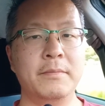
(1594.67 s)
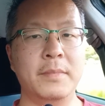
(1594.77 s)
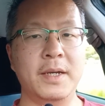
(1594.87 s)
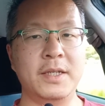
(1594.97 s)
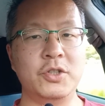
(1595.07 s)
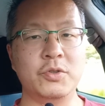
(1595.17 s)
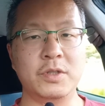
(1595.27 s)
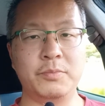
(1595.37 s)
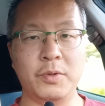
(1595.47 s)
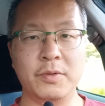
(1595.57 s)
my
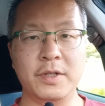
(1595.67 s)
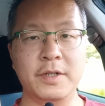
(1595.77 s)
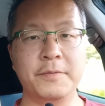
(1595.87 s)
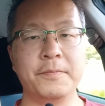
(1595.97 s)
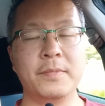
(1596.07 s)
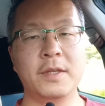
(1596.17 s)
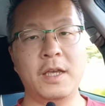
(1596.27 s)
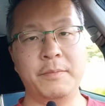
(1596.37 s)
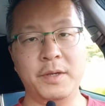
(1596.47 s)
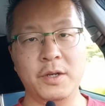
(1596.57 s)
insurance broker
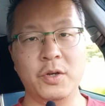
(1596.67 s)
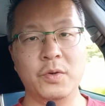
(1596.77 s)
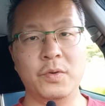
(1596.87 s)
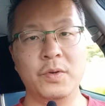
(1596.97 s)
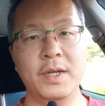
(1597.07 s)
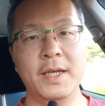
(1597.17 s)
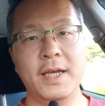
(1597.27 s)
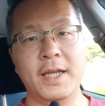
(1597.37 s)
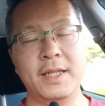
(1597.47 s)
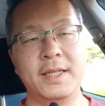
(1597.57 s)
gave me a call,
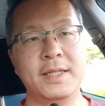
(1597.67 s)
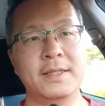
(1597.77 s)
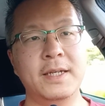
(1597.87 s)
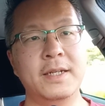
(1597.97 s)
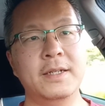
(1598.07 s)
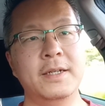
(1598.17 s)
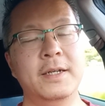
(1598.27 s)
and he said,